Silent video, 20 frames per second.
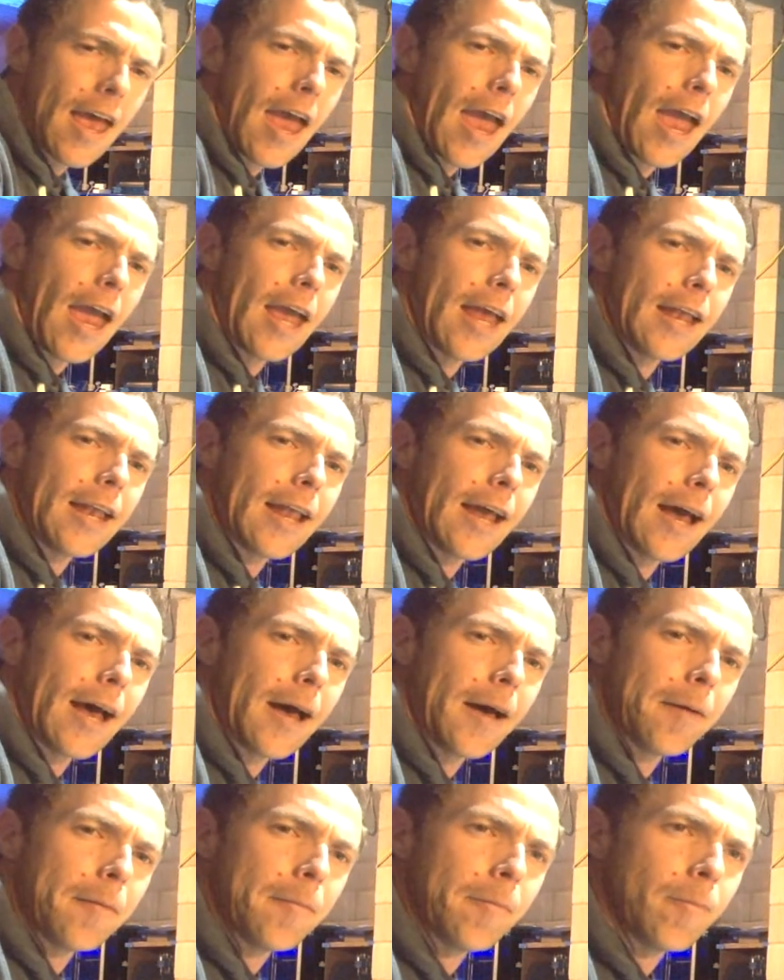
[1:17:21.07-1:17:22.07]
And
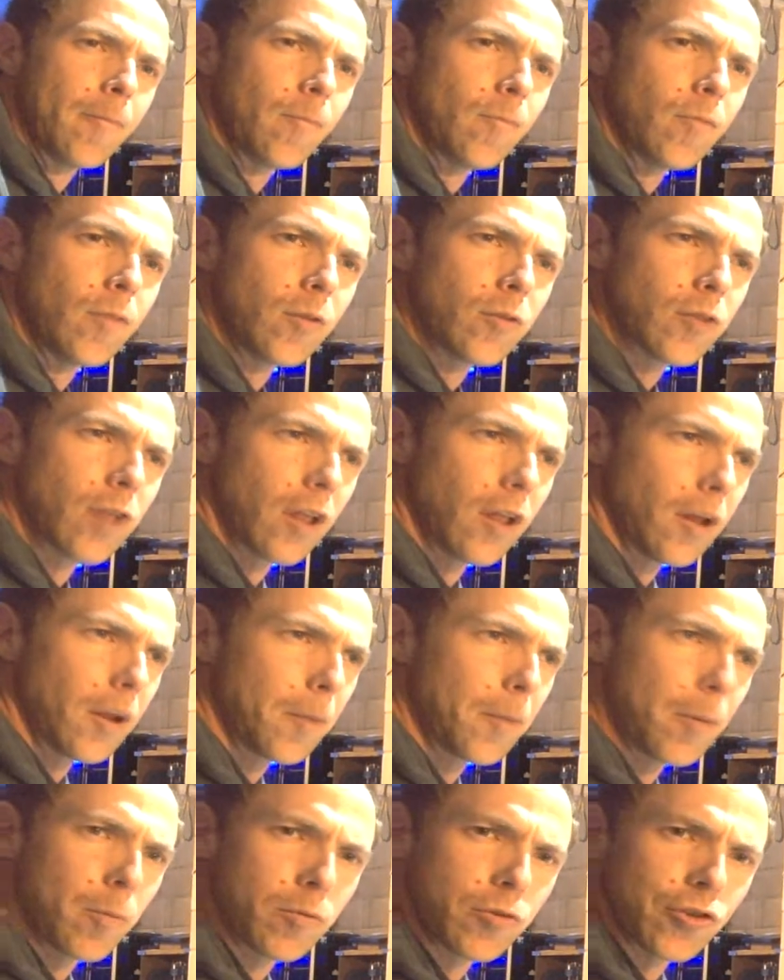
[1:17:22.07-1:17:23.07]
there was a lot of
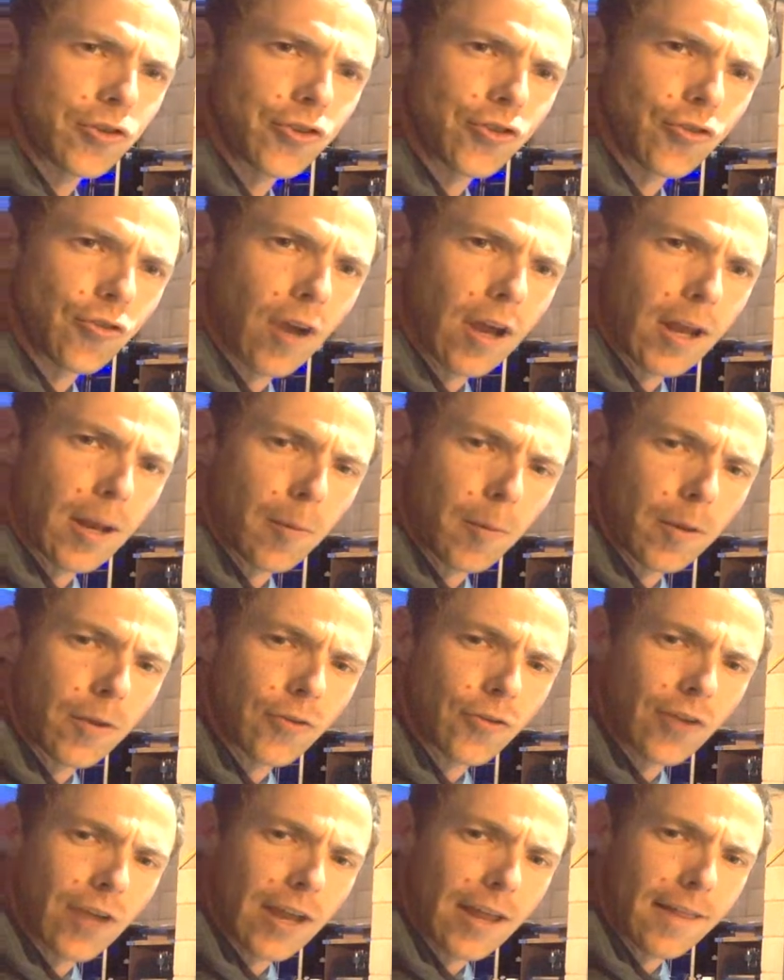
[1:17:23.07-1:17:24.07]
people just randomly
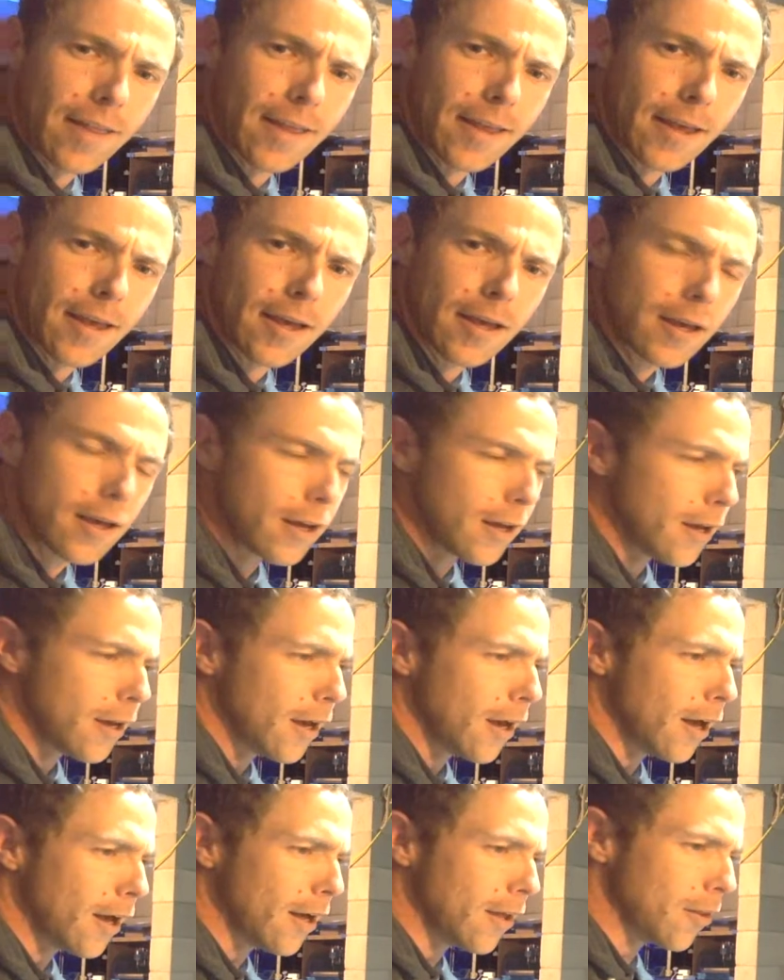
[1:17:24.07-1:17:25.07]
standing there
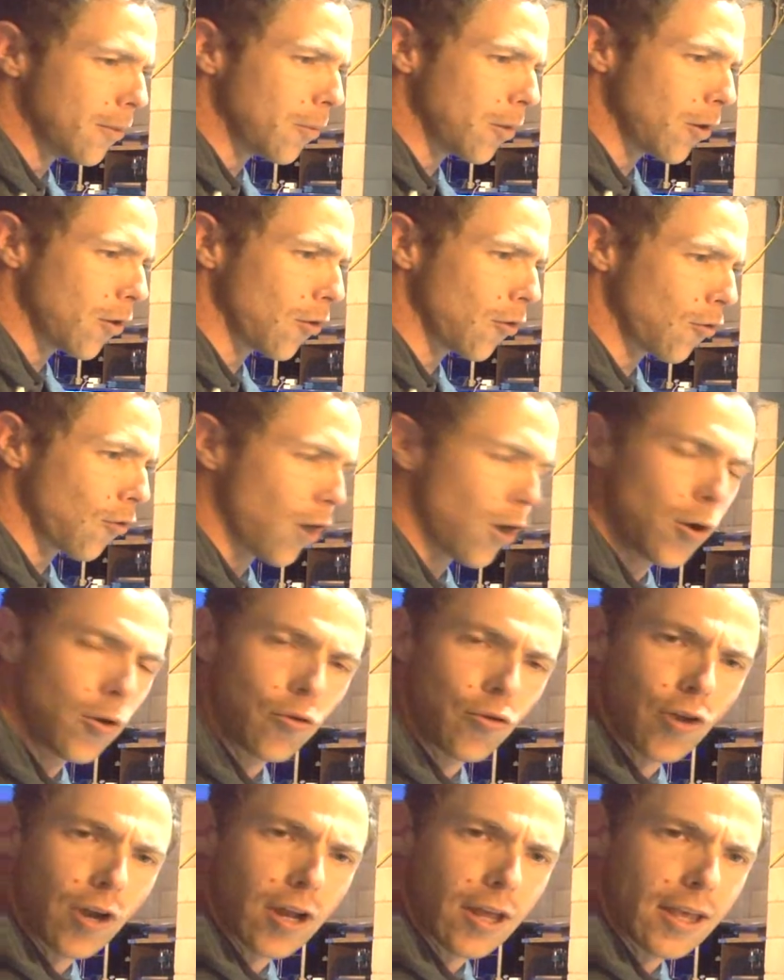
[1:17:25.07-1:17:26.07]
in the middle of the road
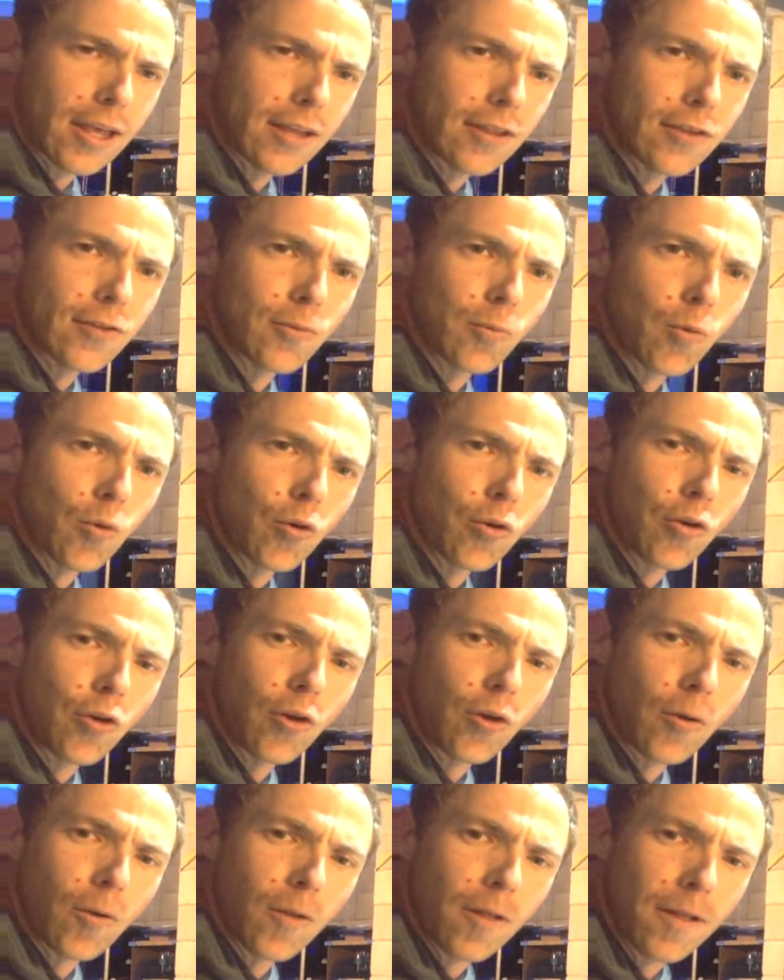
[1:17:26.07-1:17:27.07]
trying to get this war
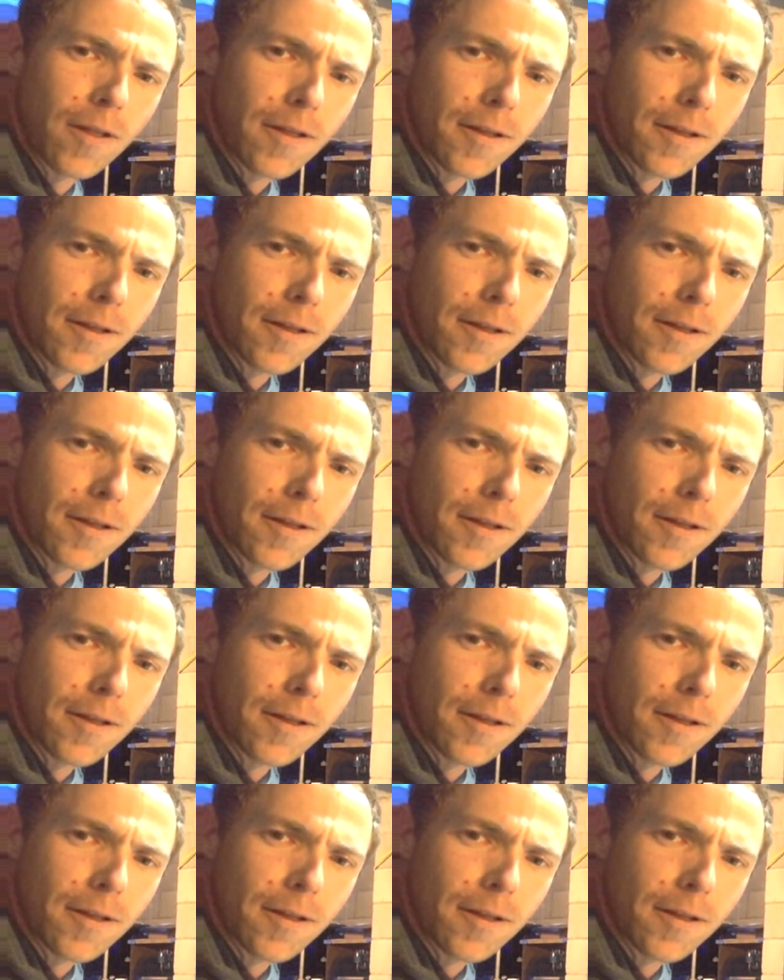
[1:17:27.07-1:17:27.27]
turtle.